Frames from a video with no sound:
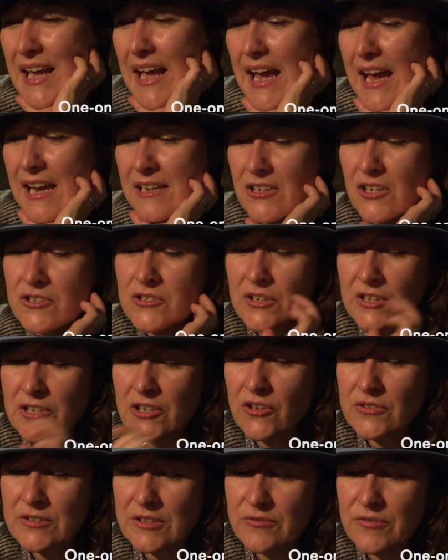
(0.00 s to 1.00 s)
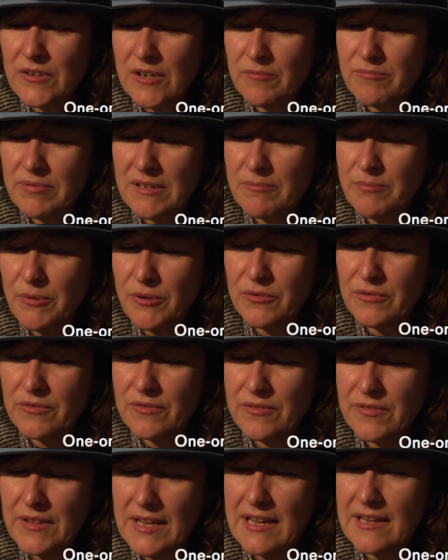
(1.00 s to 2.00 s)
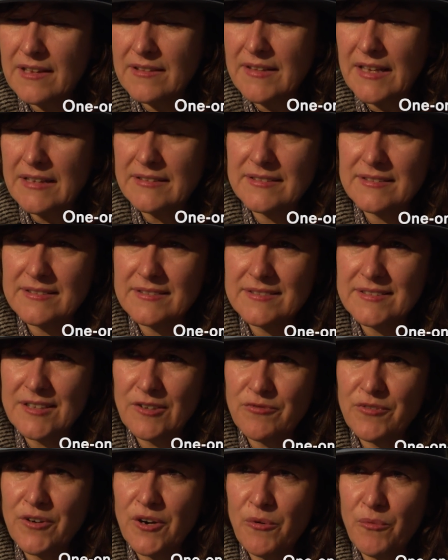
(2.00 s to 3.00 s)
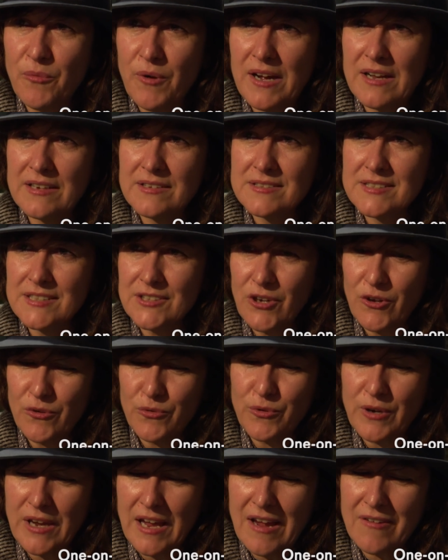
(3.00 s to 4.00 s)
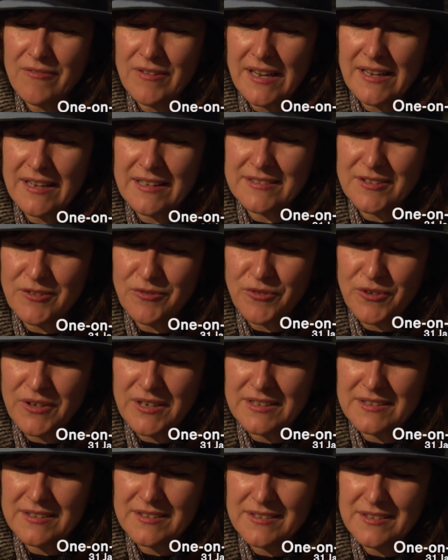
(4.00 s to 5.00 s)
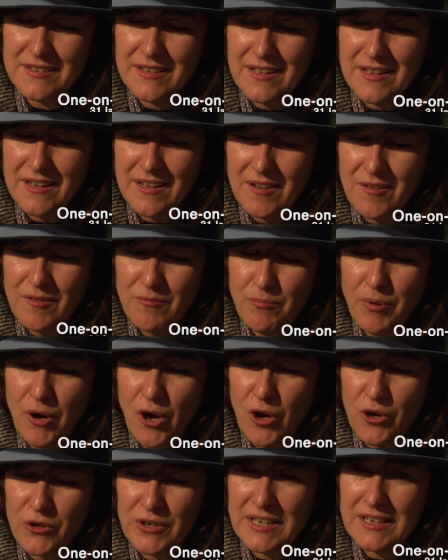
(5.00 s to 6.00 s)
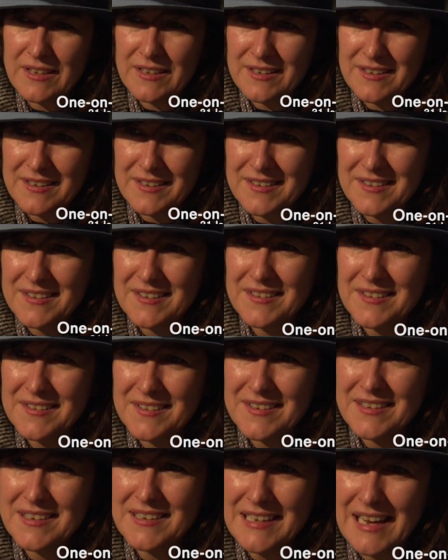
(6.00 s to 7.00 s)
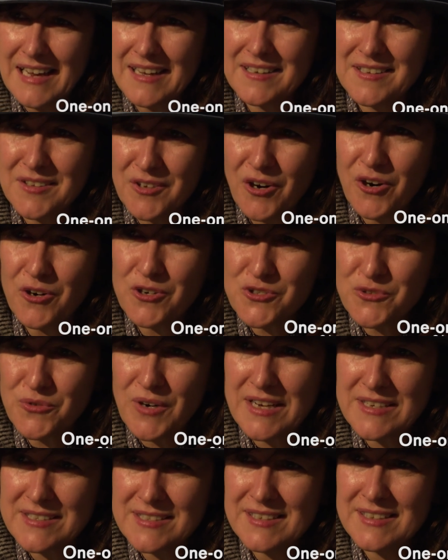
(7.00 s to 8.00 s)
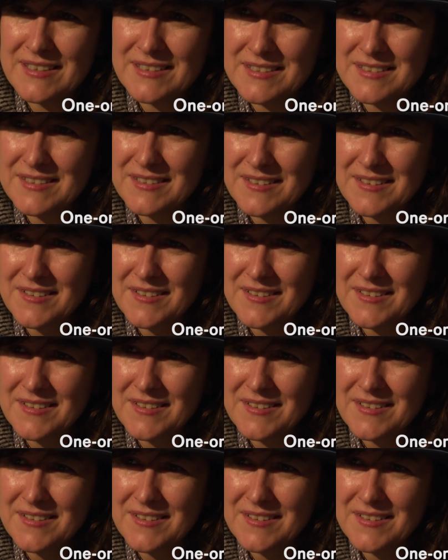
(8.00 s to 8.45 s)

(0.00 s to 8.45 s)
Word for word: And also, you know, different people think that different ones. You know, we have like a different pony, like in horse races